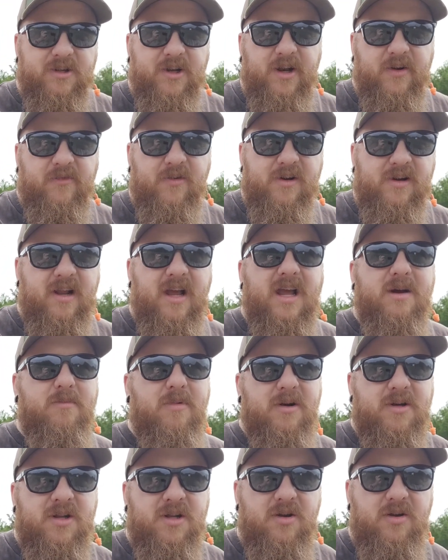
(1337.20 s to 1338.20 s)
a different day,
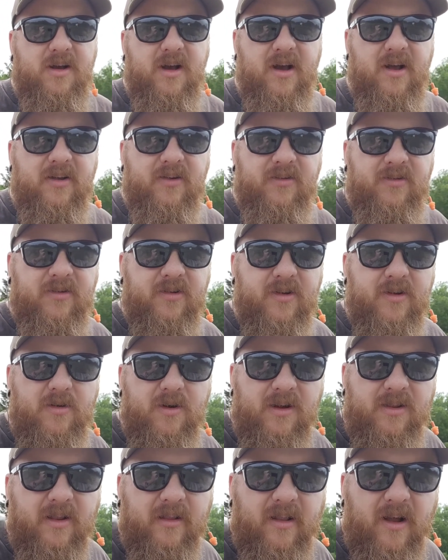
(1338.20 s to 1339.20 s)
but to you guys, you
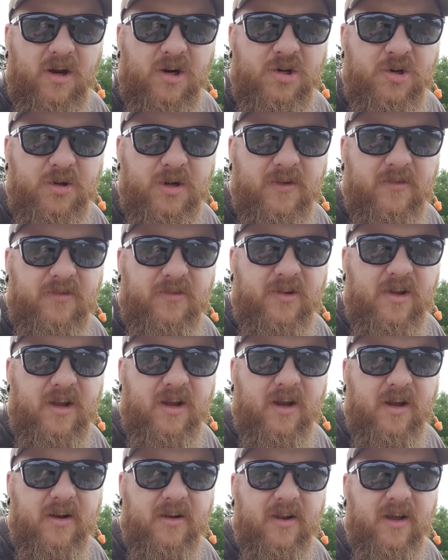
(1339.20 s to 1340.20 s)
get the luxury of
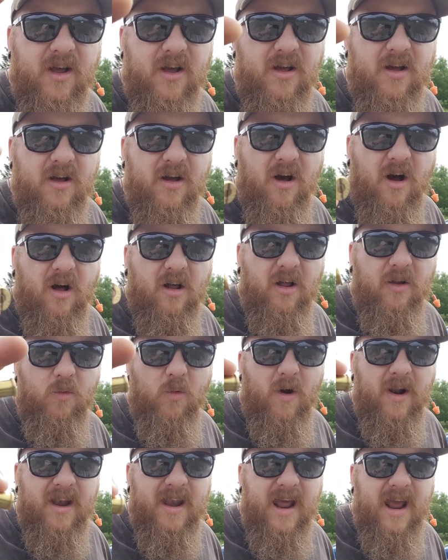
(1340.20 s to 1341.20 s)
seeing it all in
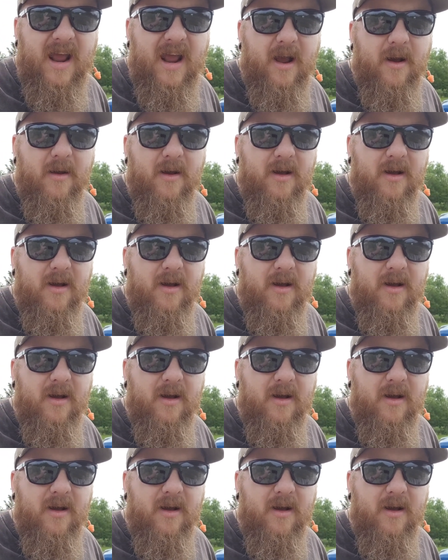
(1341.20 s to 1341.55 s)
one day.